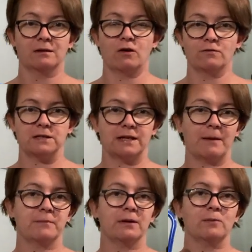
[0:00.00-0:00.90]
Obviously
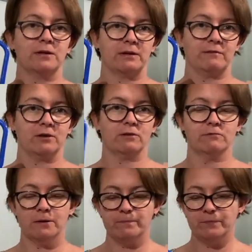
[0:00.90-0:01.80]
camping, we don't have a lot of
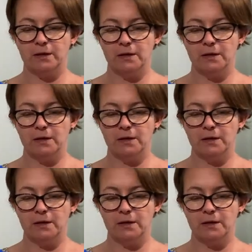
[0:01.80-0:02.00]
room.